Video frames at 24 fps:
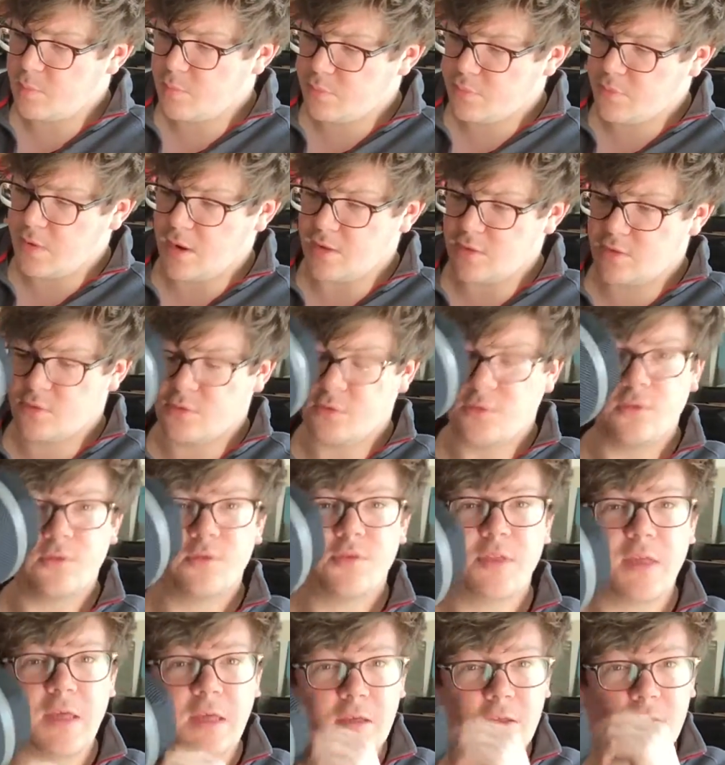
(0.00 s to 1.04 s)
practical
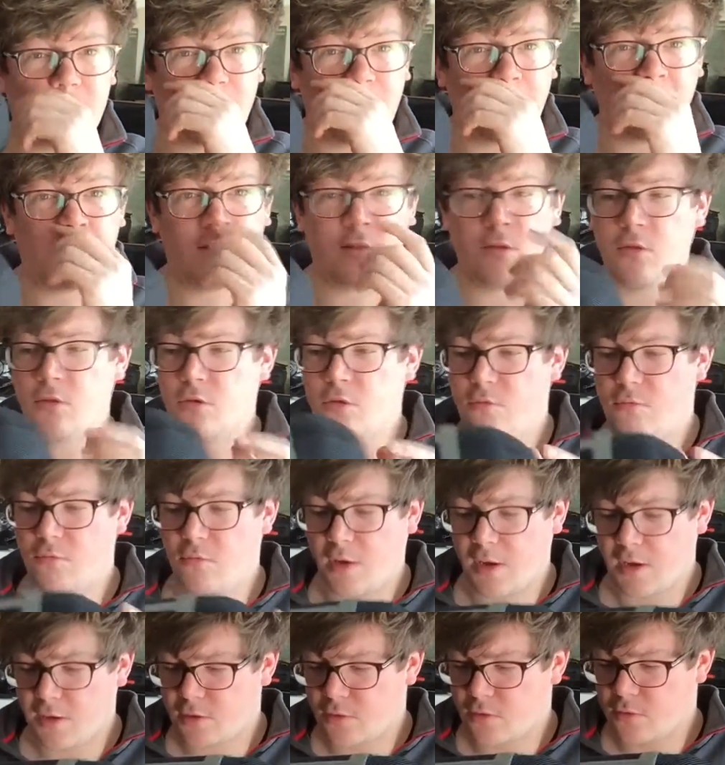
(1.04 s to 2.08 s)
things that this new
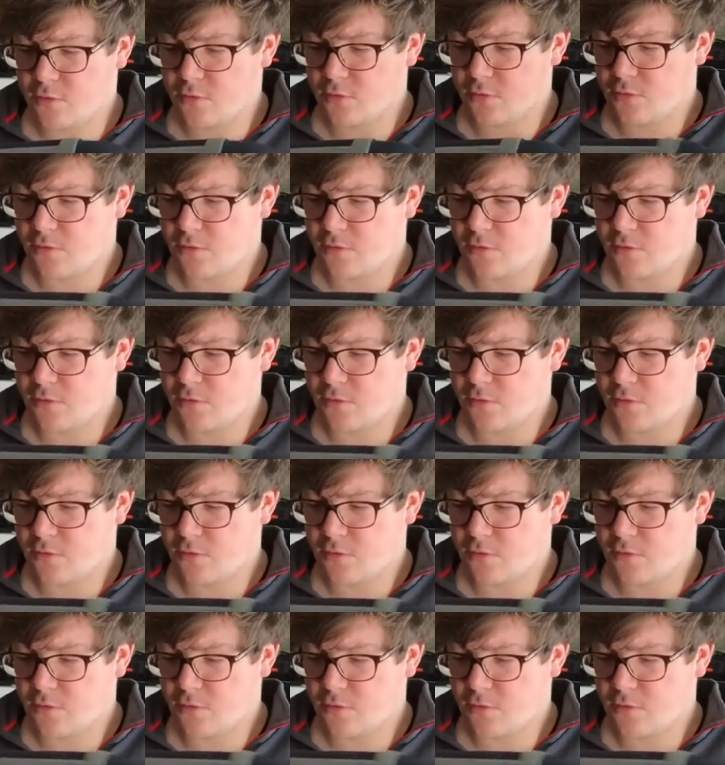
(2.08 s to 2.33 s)
Rycote